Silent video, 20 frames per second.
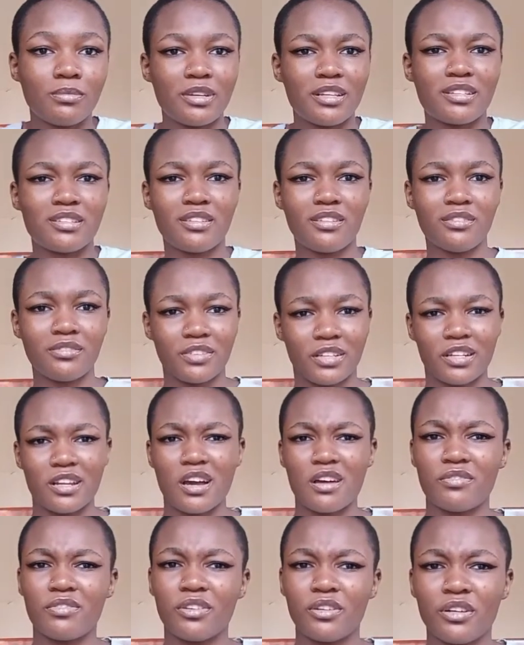myself and
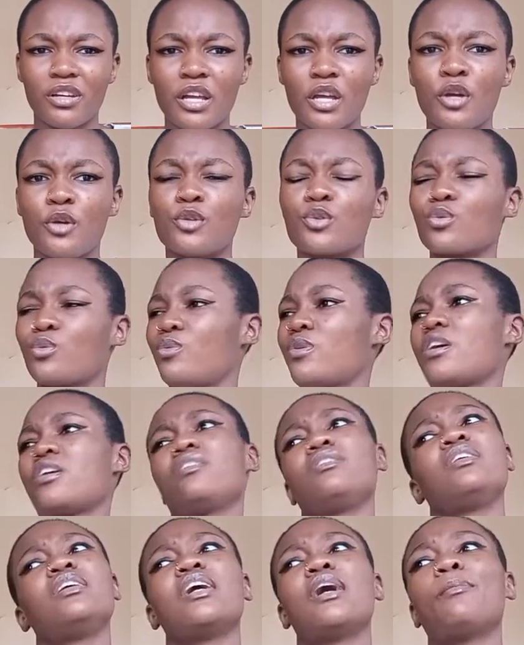having to
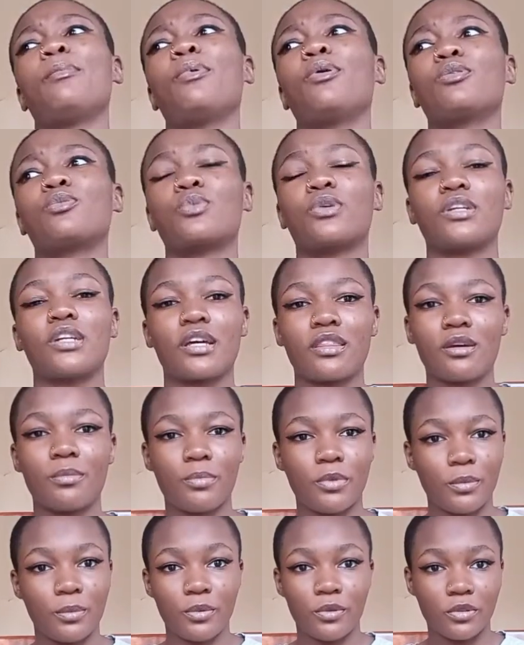worry about what other
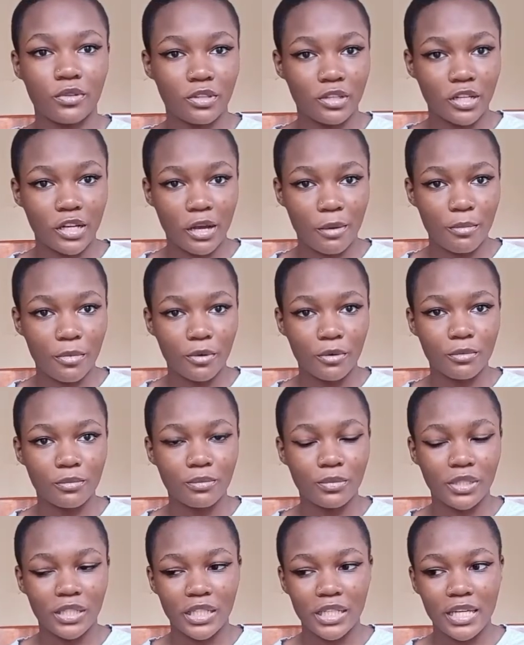people think about
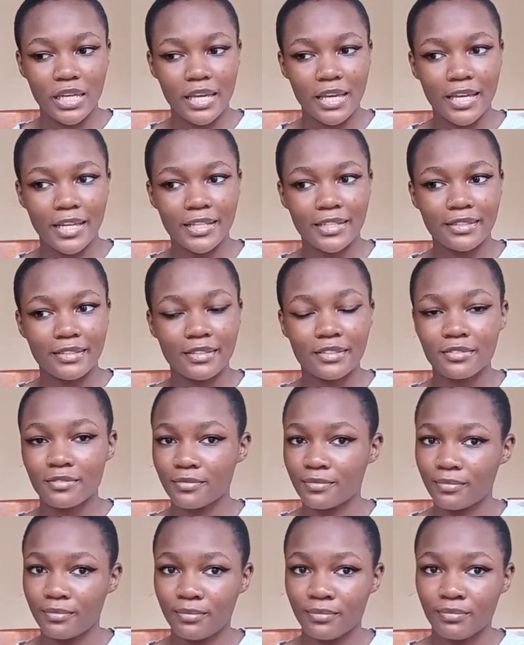me. And
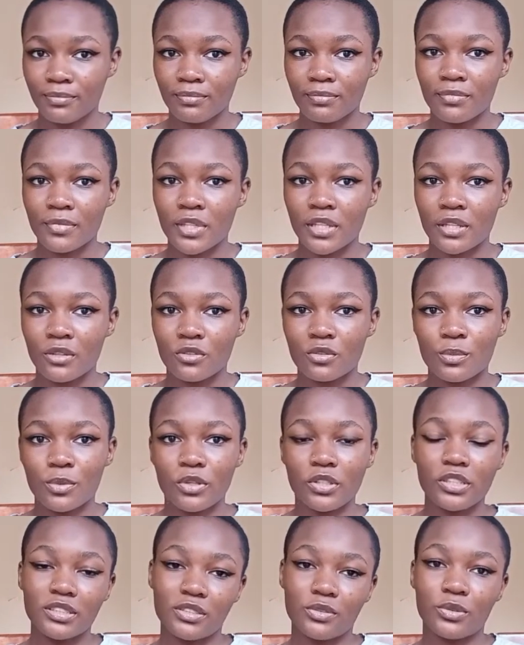to be
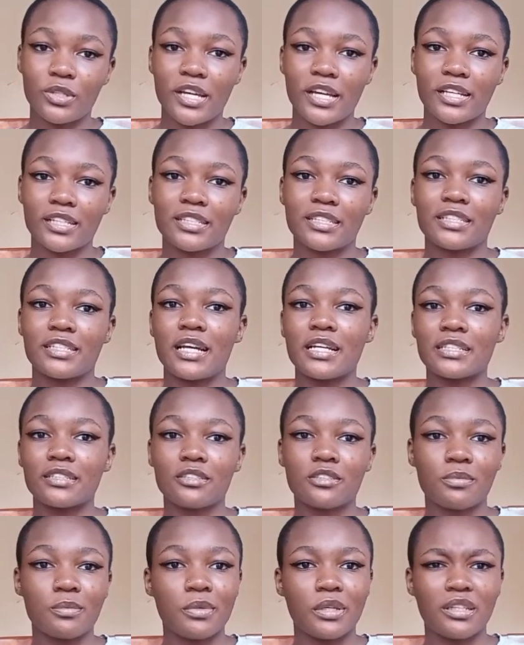honest, you guys, it
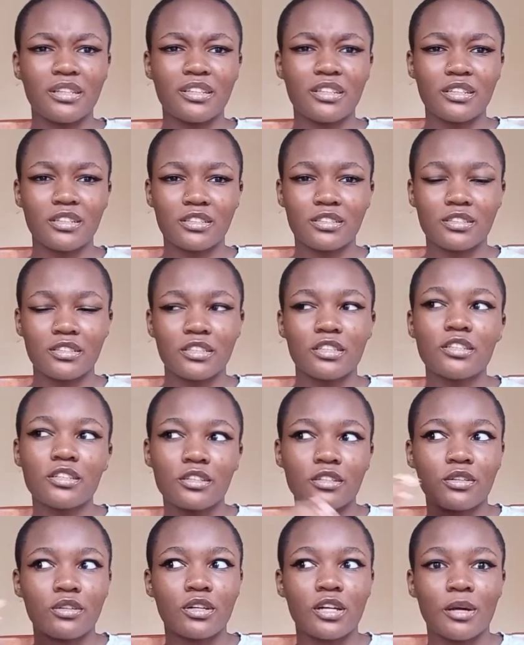hasn't been easy
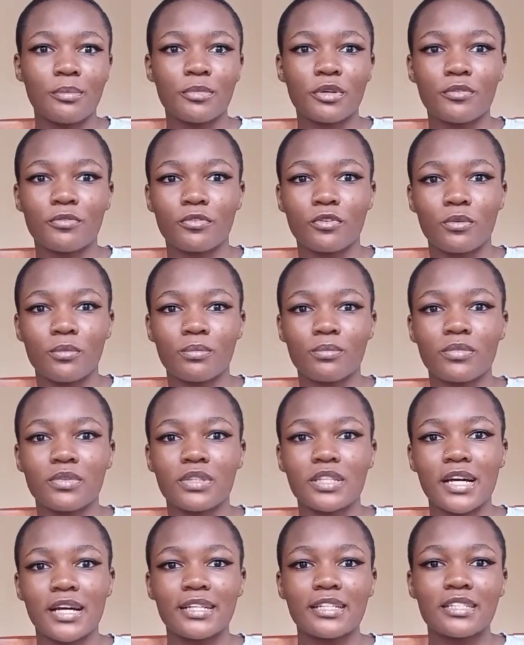coming from
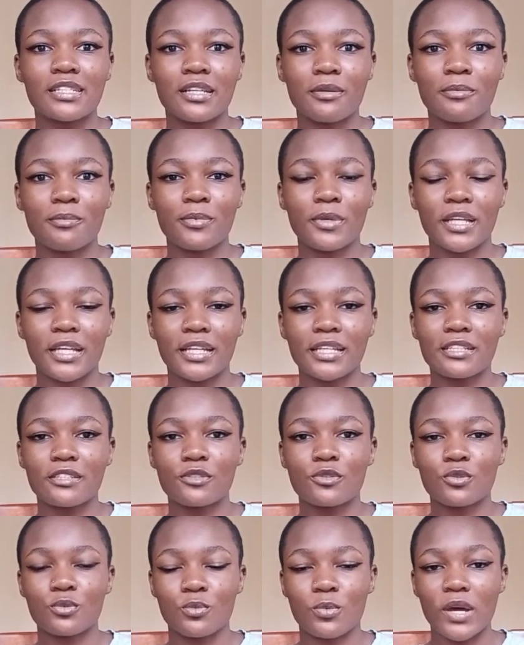that place
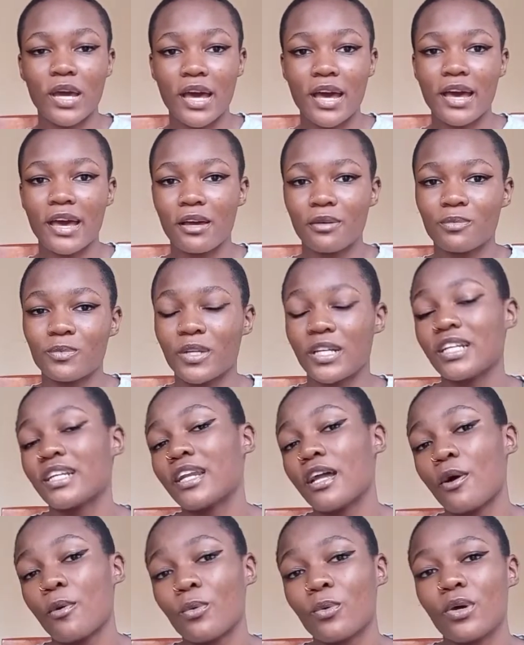to where I am right
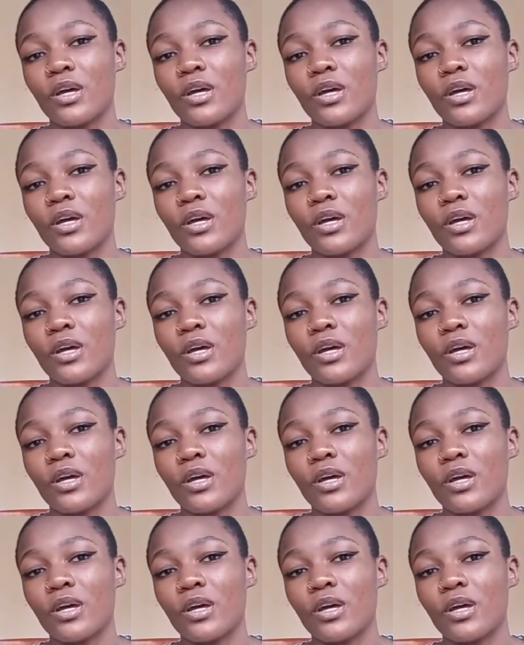now.